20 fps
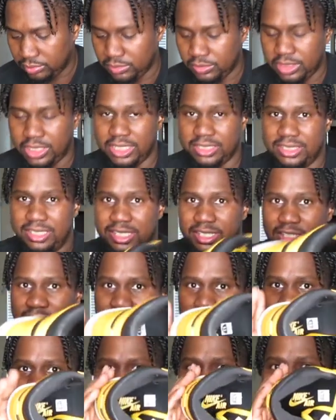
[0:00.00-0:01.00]
Got the Air
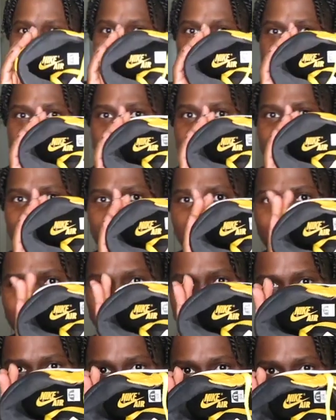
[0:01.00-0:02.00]
Jordan right
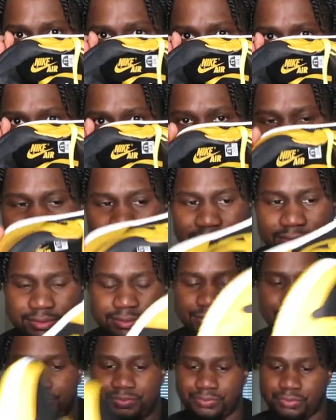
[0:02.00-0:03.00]
here. You see?
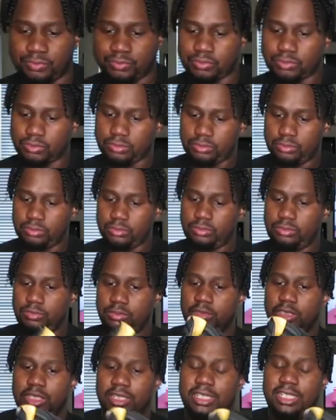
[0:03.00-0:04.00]

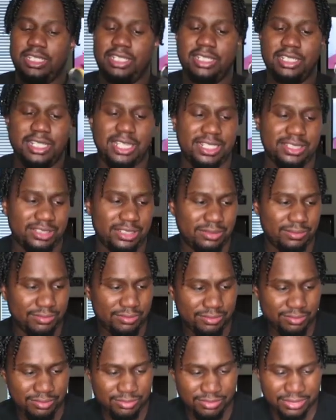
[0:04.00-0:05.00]
And you got the,
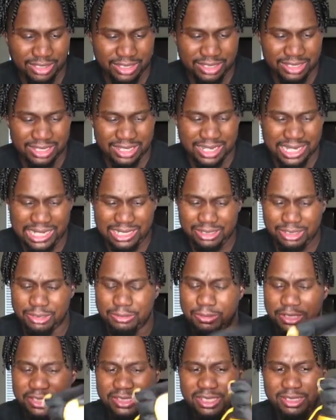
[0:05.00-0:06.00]
I don't
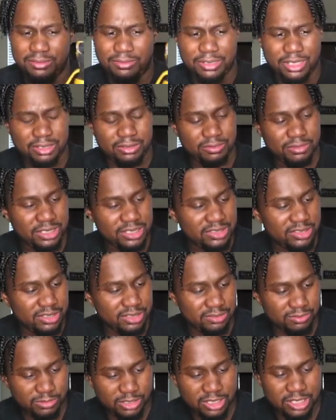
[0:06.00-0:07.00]
know what
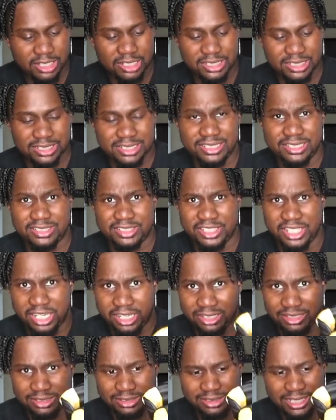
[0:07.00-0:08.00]
color these
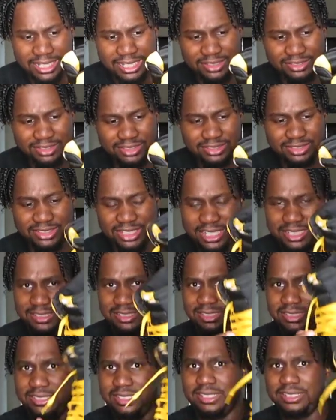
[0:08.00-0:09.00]
yellow laces. Yeah,
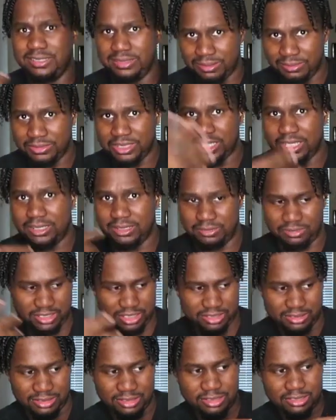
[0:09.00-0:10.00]
I'm gonna call them
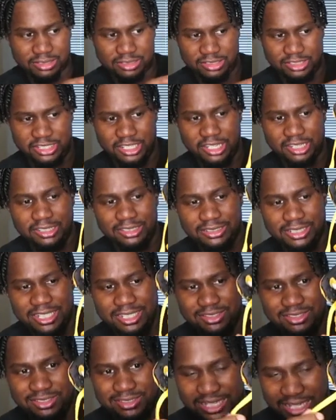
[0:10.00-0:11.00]
yellow
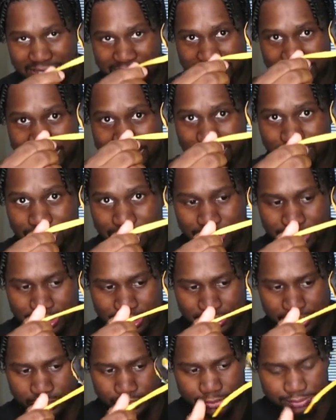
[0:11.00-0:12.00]
laces. They go
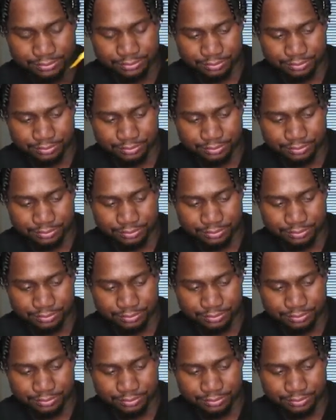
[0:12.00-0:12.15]
hard though.